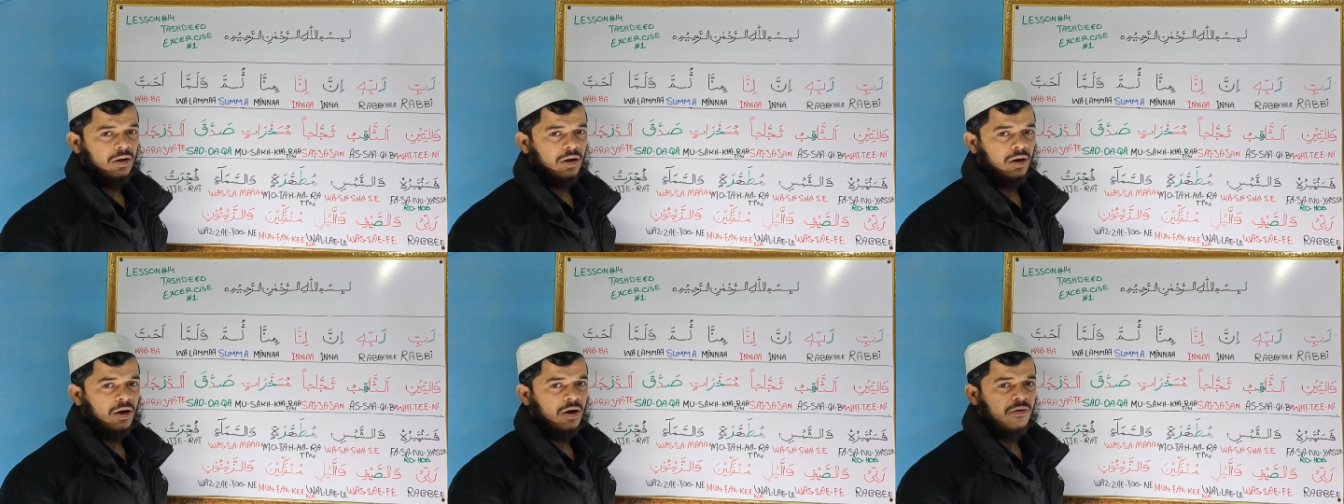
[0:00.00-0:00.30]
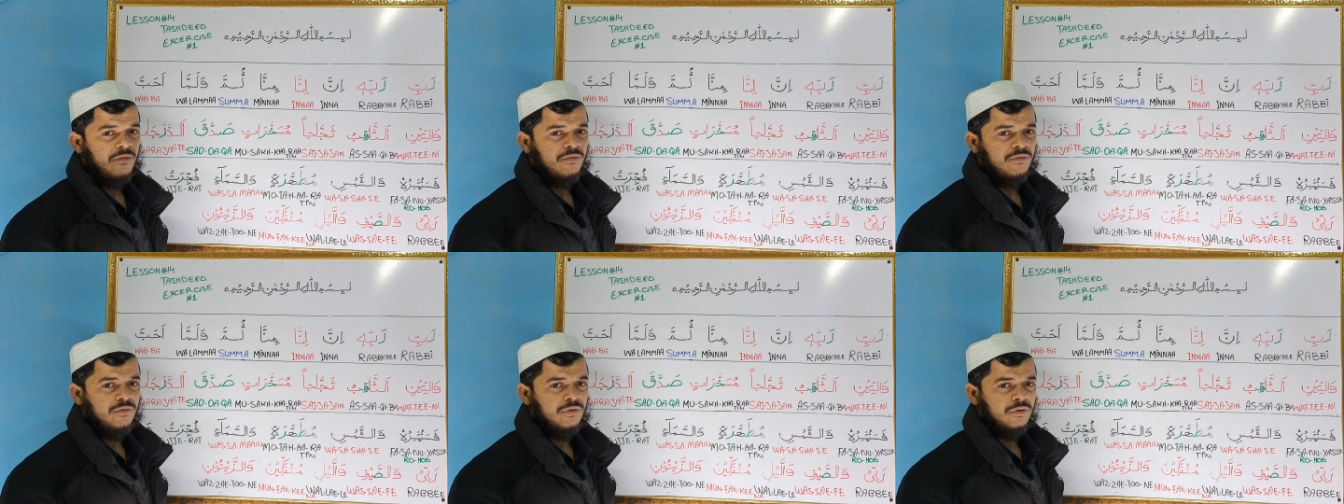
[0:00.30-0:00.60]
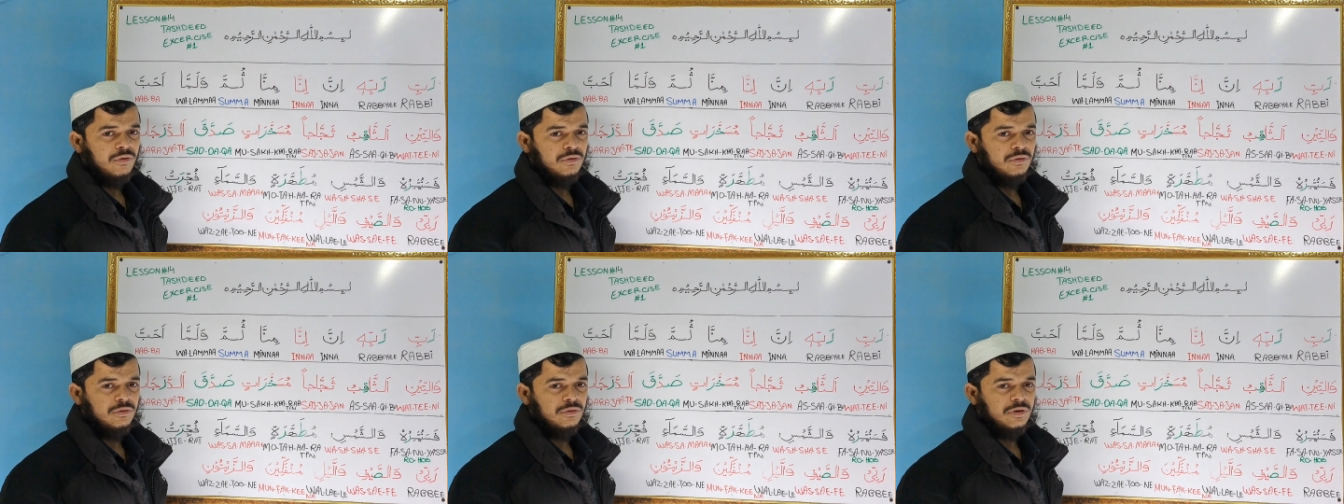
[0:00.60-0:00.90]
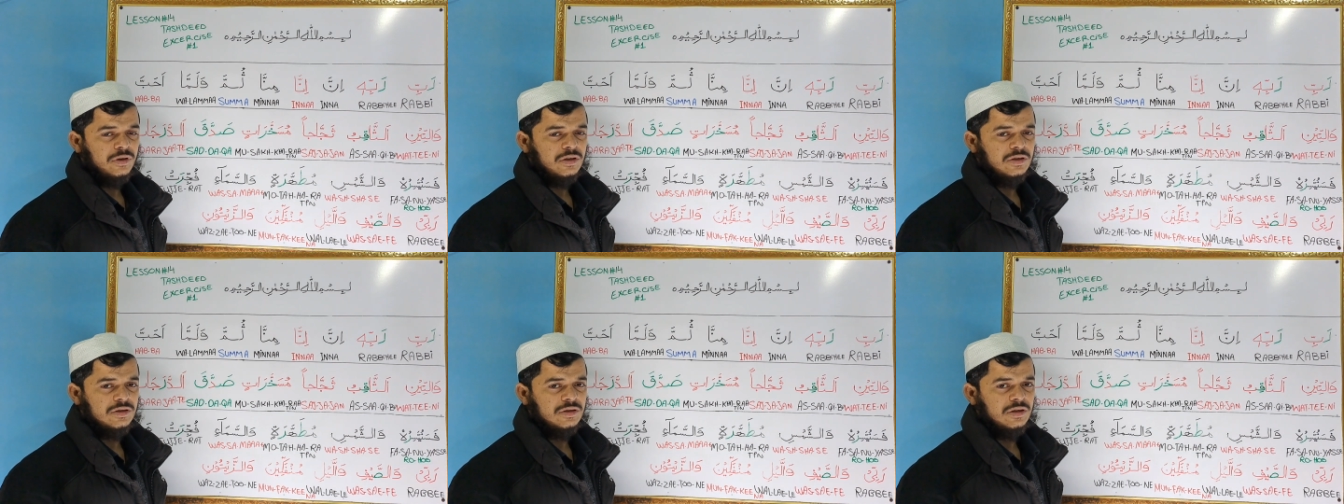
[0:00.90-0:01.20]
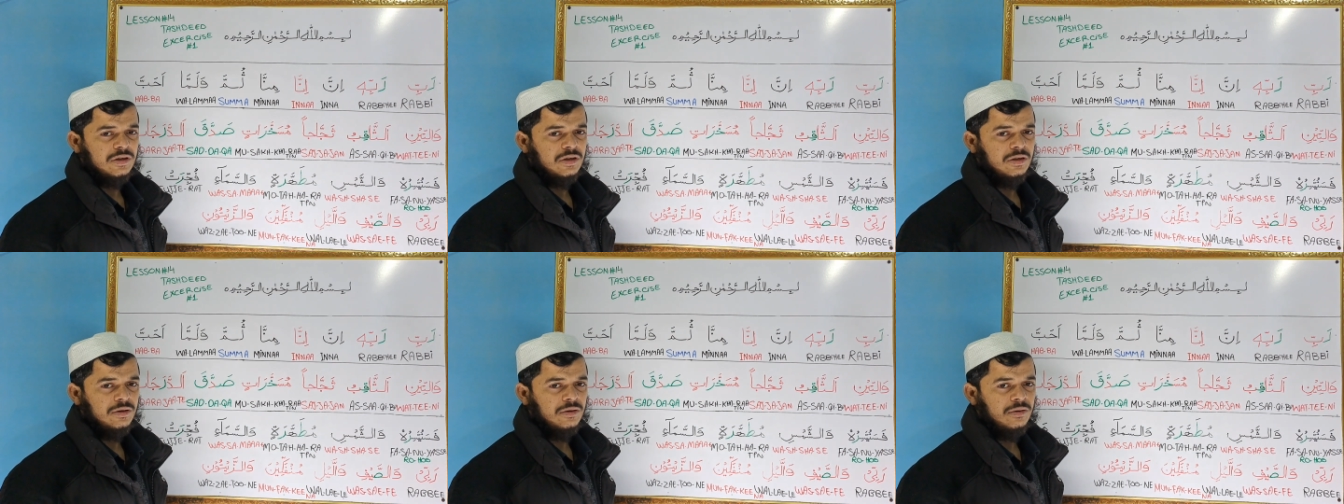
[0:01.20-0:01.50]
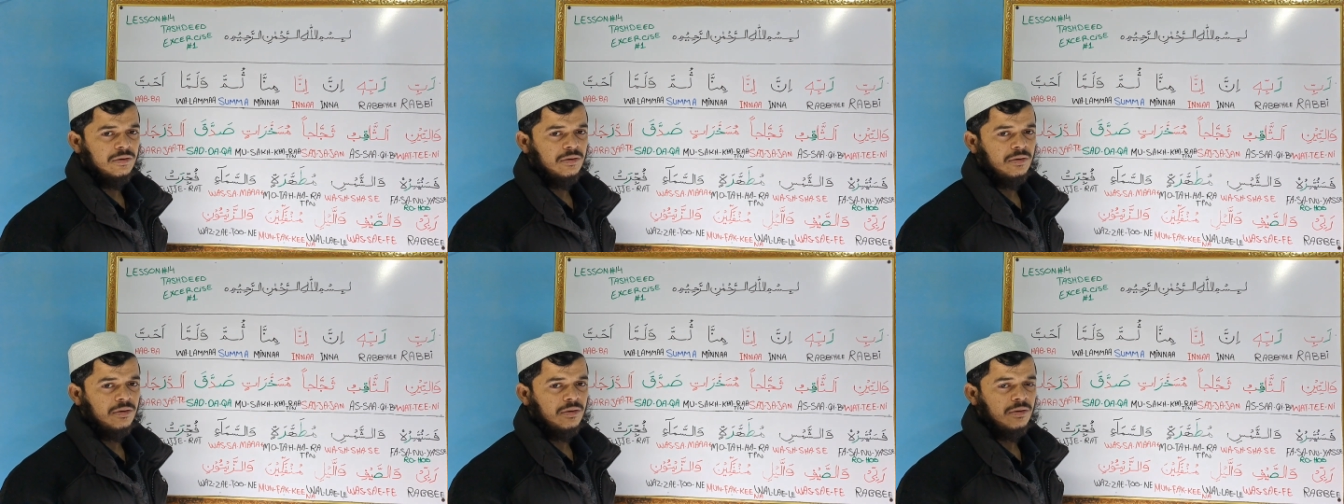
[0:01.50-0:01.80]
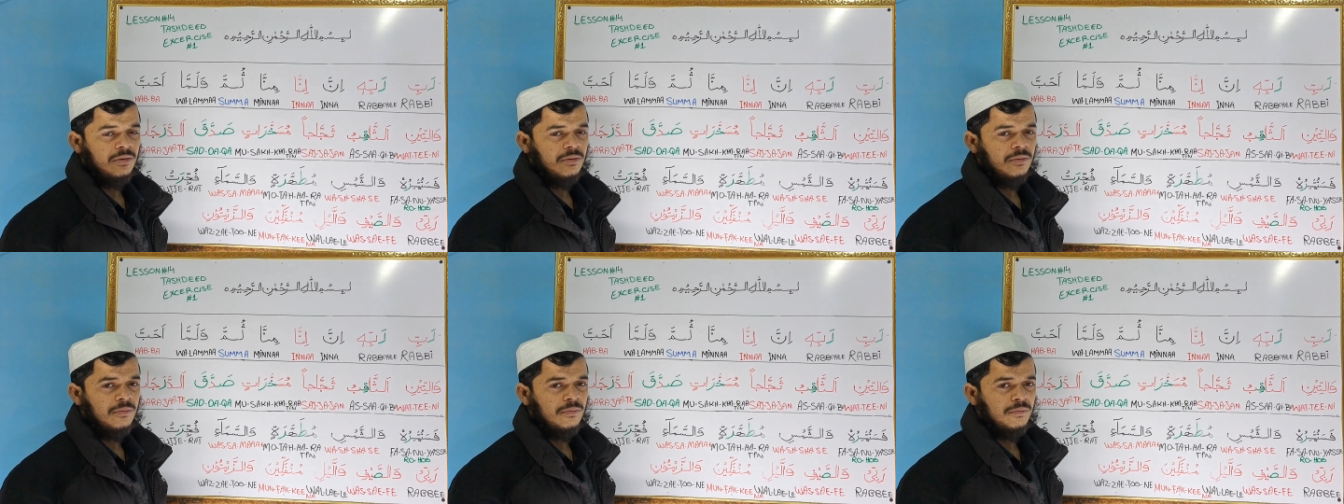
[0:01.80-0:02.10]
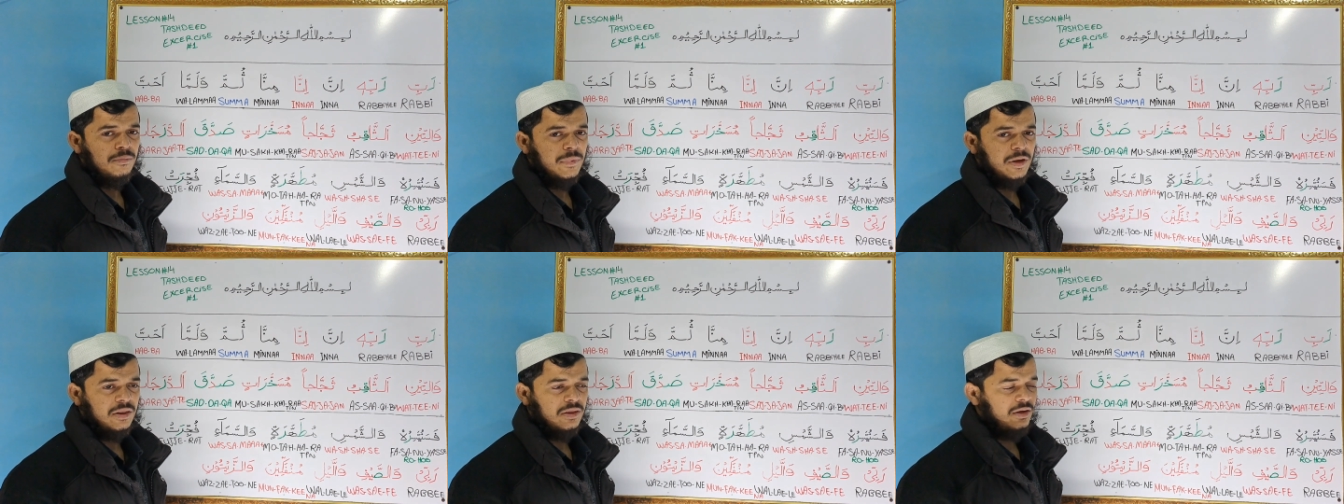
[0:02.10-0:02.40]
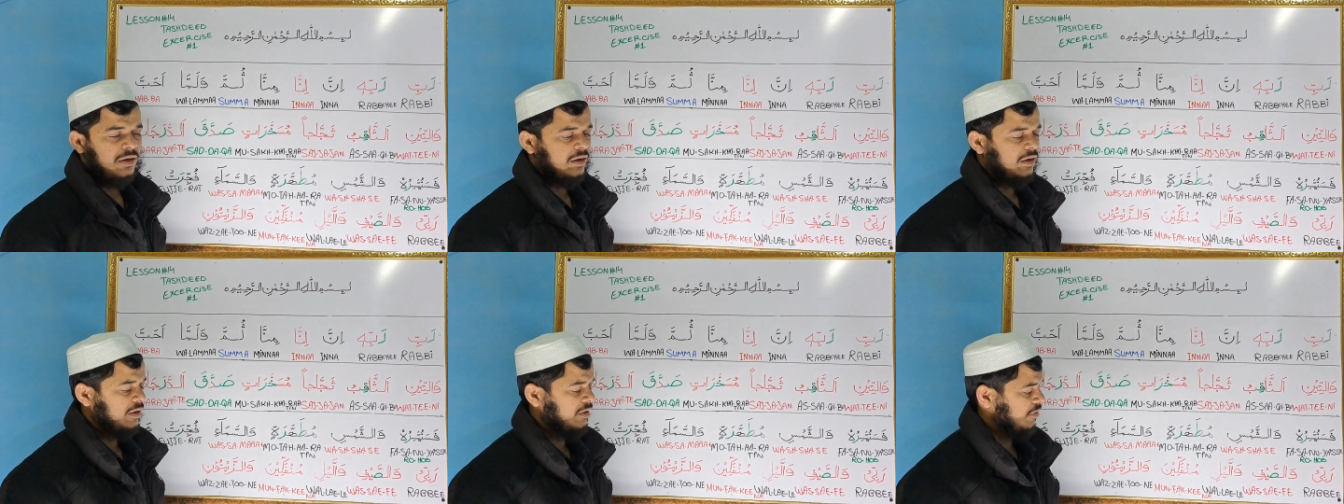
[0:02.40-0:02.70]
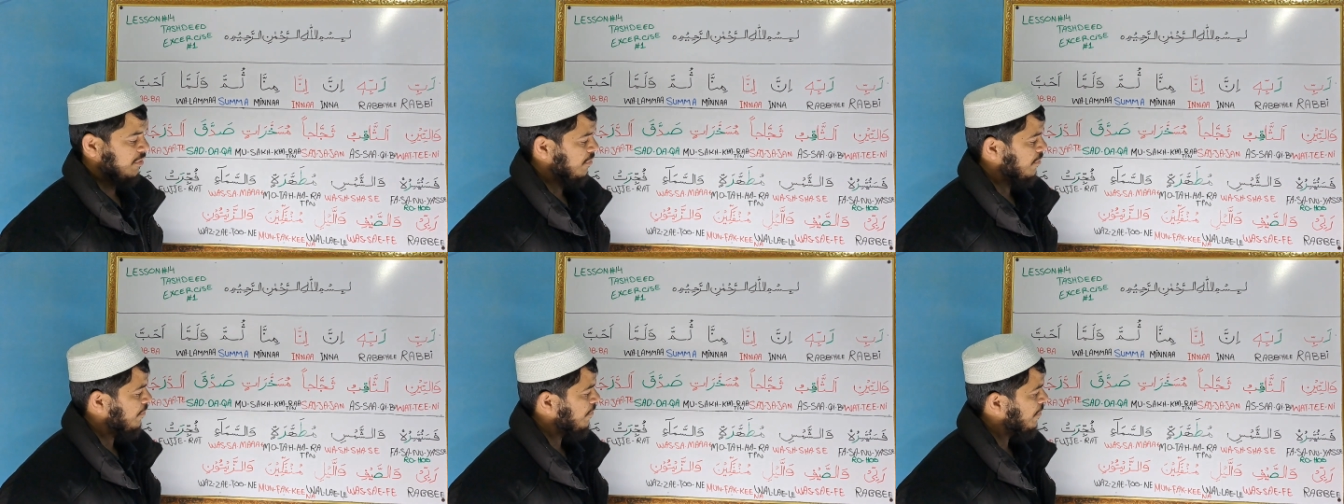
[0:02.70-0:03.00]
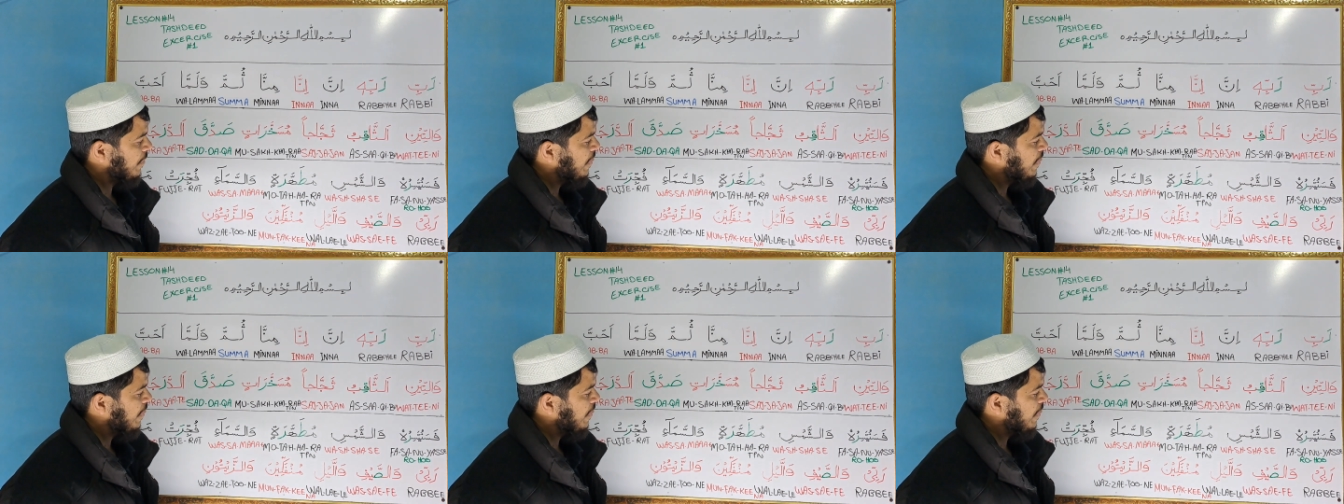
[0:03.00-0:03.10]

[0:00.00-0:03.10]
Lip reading: after you can say madda letter.